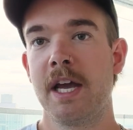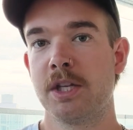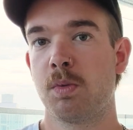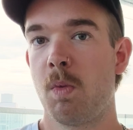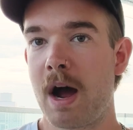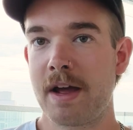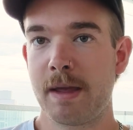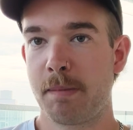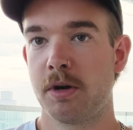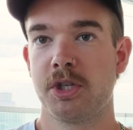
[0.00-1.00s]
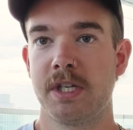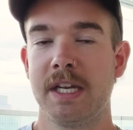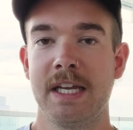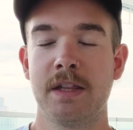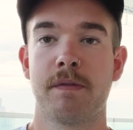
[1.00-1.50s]
It's why they purchased
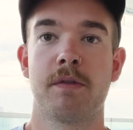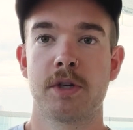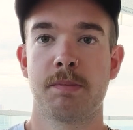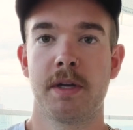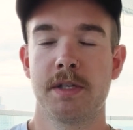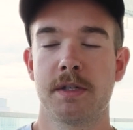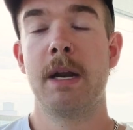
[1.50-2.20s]
it in the first place.